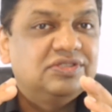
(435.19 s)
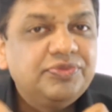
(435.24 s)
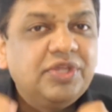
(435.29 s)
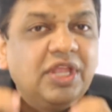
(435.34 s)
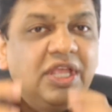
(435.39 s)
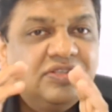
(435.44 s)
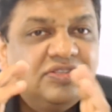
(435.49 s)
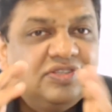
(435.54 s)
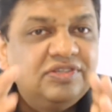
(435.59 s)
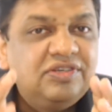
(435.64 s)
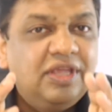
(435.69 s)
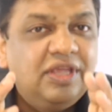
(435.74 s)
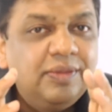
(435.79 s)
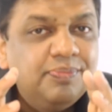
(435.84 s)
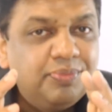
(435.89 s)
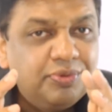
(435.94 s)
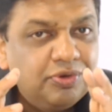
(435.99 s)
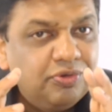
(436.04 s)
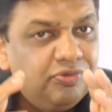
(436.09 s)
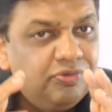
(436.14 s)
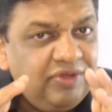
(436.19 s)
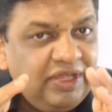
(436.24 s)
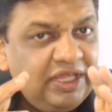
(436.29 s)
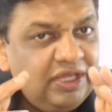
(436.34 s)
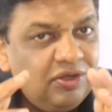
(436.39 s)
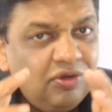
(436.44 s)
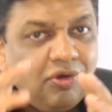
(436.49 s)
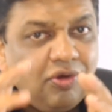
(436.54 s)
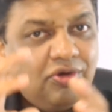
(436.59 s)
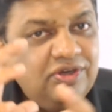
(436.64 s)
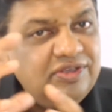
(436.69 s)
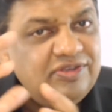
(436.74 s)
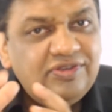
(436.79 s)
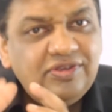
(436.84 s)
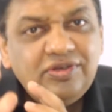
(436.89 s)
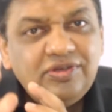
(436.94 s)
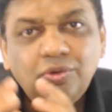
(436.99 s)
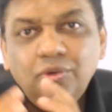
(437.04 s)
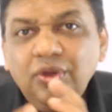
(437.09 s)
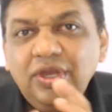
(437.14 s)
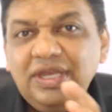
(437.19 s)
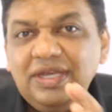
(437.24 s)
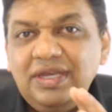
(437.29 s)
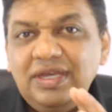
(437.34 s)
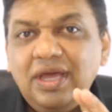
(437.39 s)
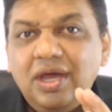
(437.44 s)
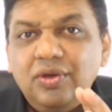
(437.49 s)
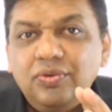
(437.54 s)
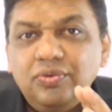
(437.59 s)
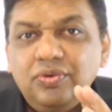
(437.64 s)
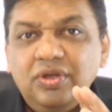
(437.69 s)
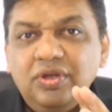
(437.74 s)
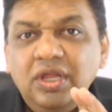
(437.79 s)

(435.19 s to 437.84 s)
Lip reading: Is it improving or is it going down?